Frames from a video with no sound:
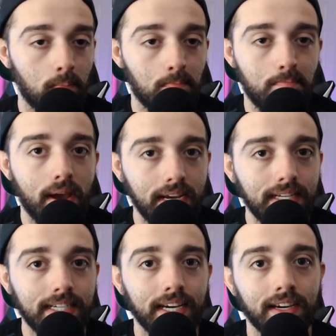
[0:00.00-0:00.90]

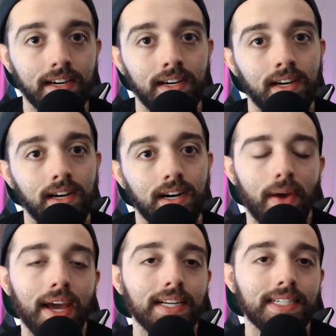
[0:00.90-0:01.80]
amazing
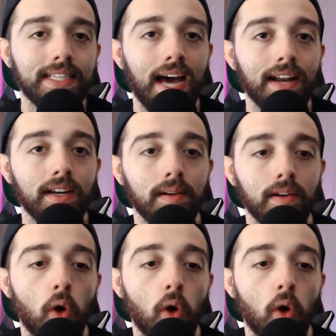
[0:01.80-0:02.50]
campaigns that